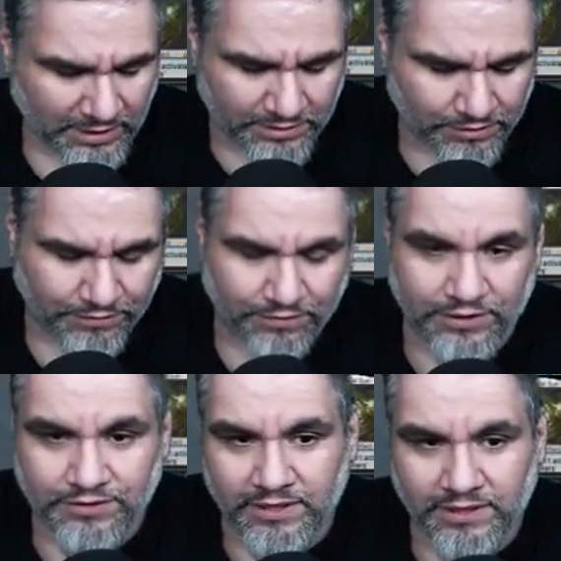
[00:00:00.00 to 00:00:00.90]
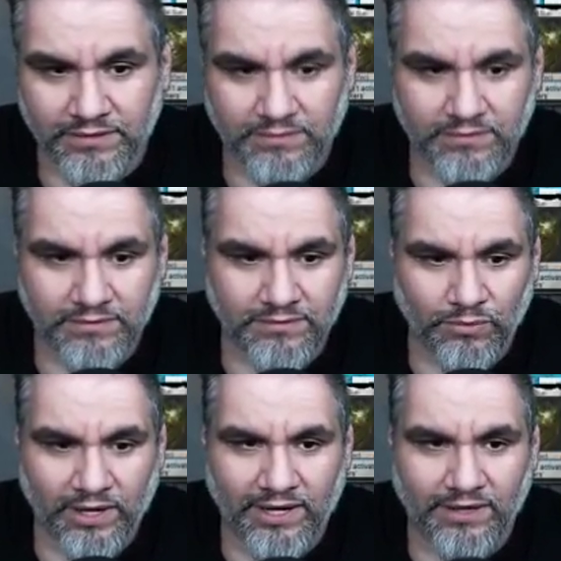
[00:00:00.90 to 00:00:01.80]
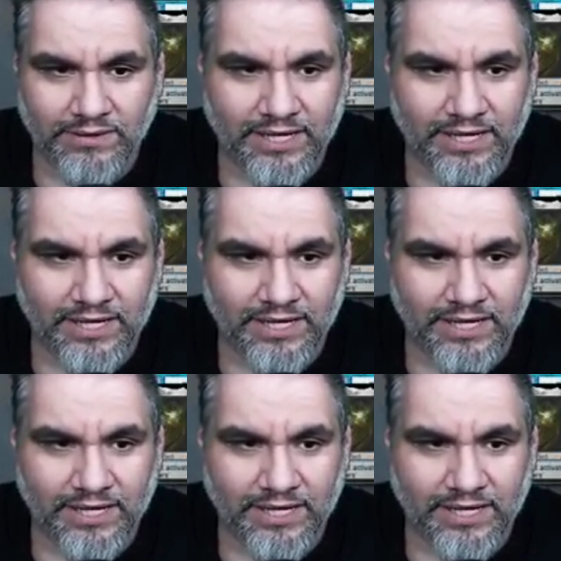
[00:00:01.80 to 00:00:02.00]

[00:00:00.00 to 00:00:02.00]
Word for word: That's so frustrating. Wow,